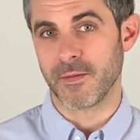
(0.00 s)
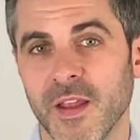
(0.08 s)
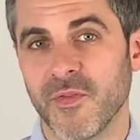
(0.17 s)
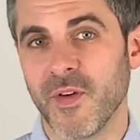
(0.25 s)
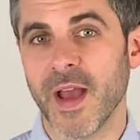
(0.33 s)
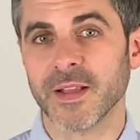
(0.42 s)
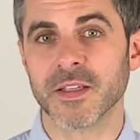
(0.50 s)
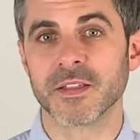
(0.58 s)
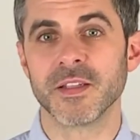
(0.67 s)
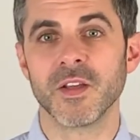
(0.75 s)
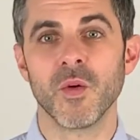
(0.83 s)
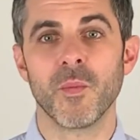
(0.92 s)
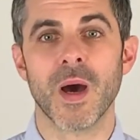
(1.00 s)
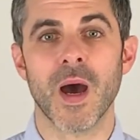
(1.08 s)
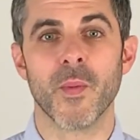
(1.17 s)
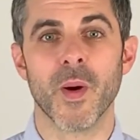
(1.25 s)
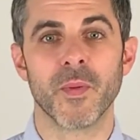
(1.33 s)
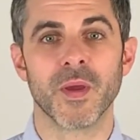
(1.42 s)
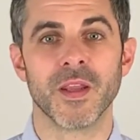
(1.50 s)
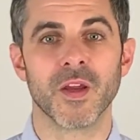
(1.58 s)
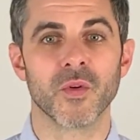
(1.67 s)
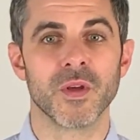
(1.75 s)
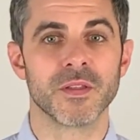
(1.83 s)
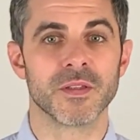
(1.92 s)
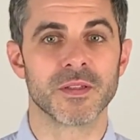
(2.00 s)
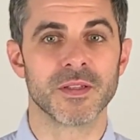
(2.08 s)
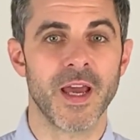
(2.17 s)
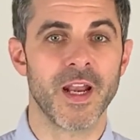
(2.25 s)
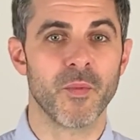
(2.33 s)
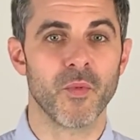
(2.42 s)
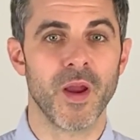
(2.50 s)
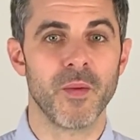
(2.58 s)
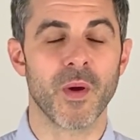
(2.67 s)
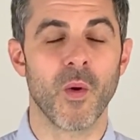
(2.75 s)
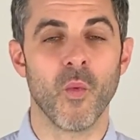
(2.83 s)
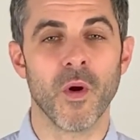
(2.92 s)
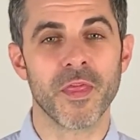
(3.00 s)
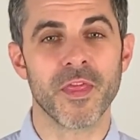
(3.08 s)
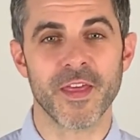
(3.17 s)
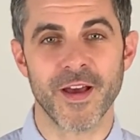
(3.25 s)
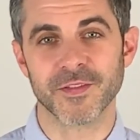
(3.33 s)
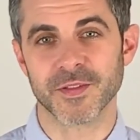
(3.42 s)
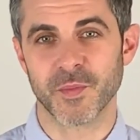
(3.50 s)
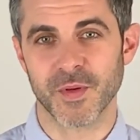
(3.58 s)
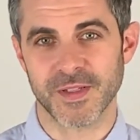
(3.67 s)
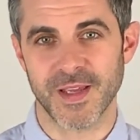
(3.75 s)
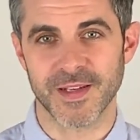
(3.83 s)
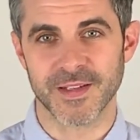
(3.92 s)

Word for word: In fact, a single pop-up can increase the sign-up rate by 1,000%.